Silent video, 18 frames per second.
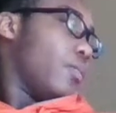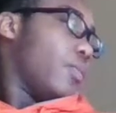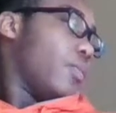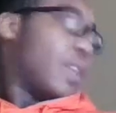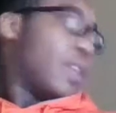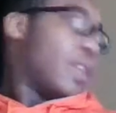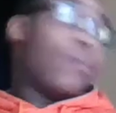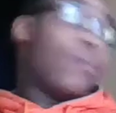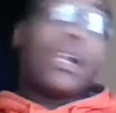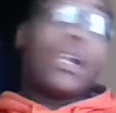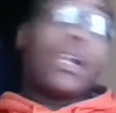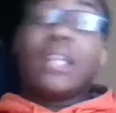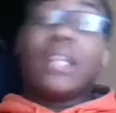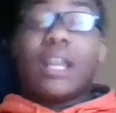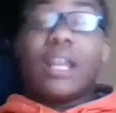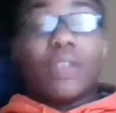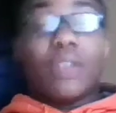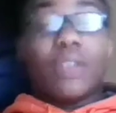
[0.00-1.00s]
and probably a
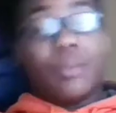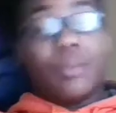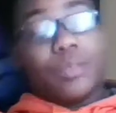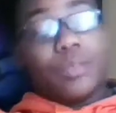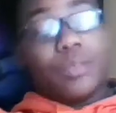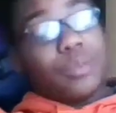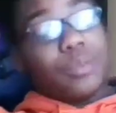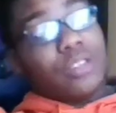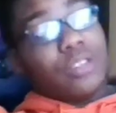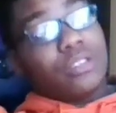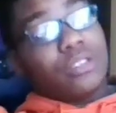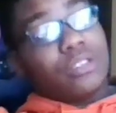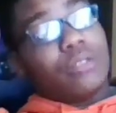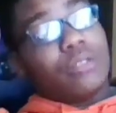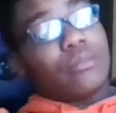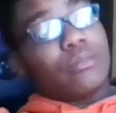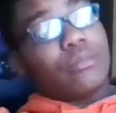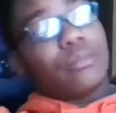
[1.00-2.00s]
lot of other people's opinions
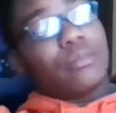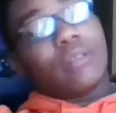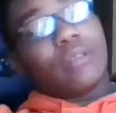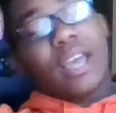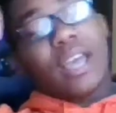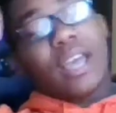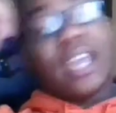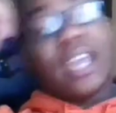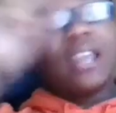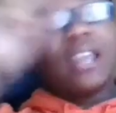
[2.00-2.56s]
too. Not hating